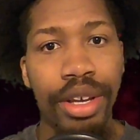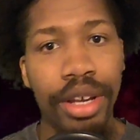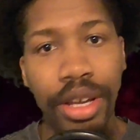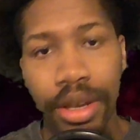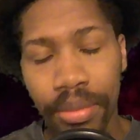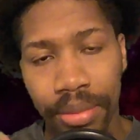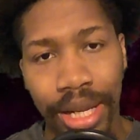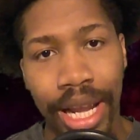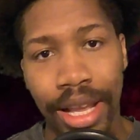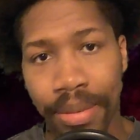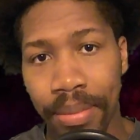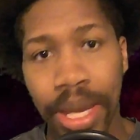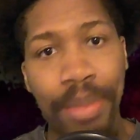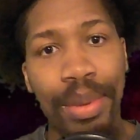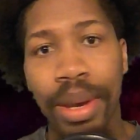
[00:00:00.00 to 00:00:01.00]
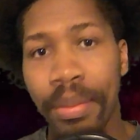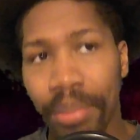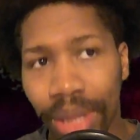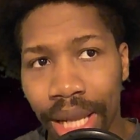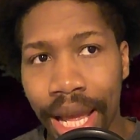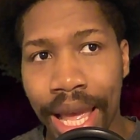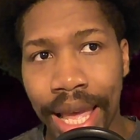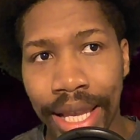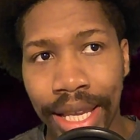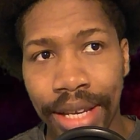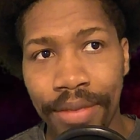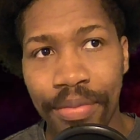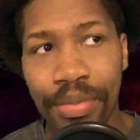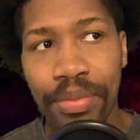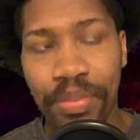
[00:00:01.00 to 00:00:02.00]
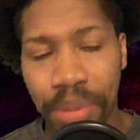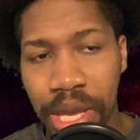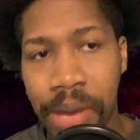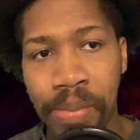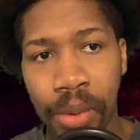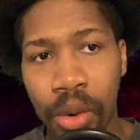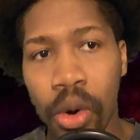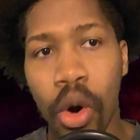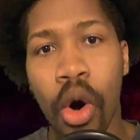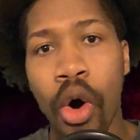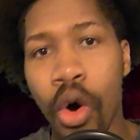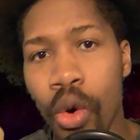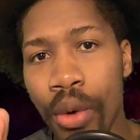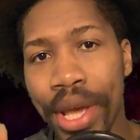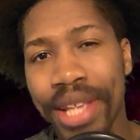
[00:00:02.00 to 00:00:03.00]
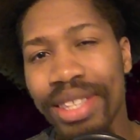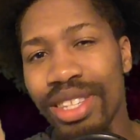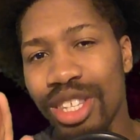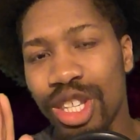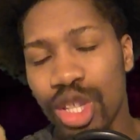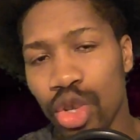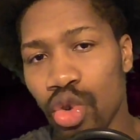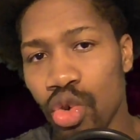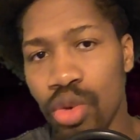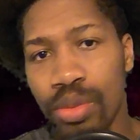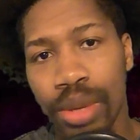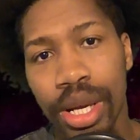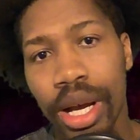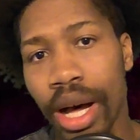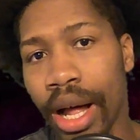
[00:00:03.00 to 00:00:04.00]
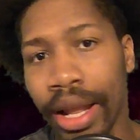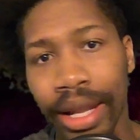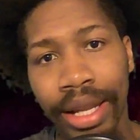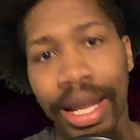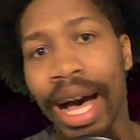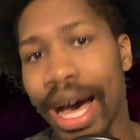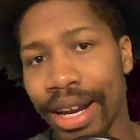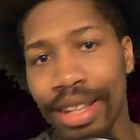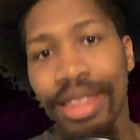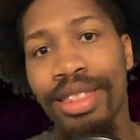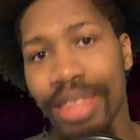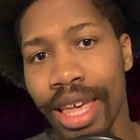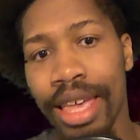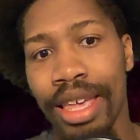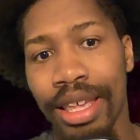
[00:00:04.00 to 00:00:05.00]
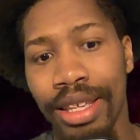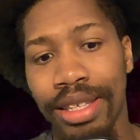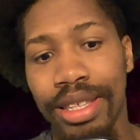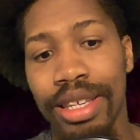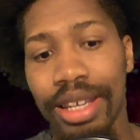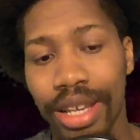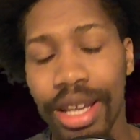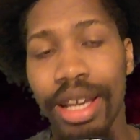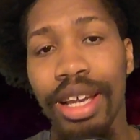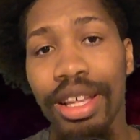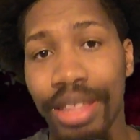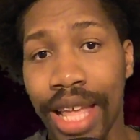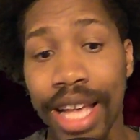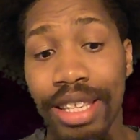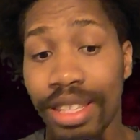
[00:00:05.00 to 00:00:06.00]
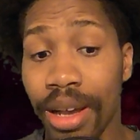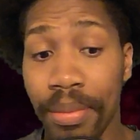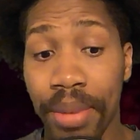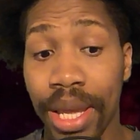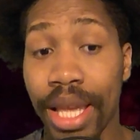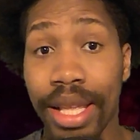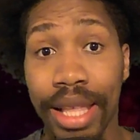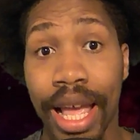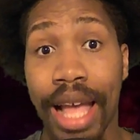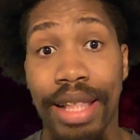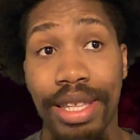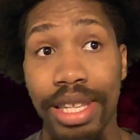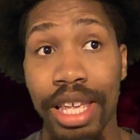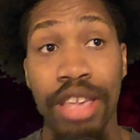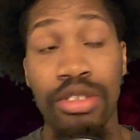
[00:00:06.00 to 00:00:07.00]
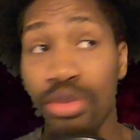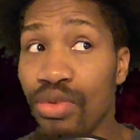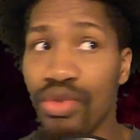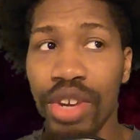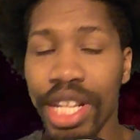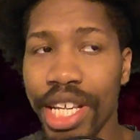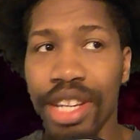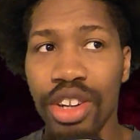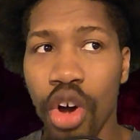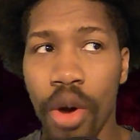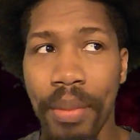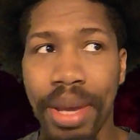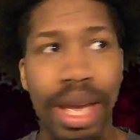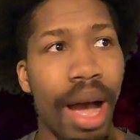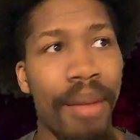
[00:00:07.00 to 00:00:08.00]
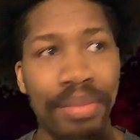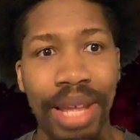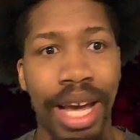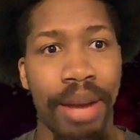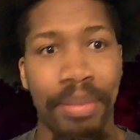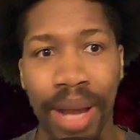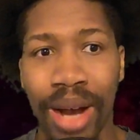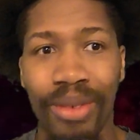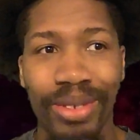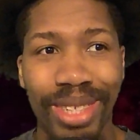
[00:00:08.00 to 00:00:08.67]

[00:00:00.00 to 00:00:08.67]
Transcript: Like me being black, people always assume a lot of things. That's something that, if you really know me, I'm not about.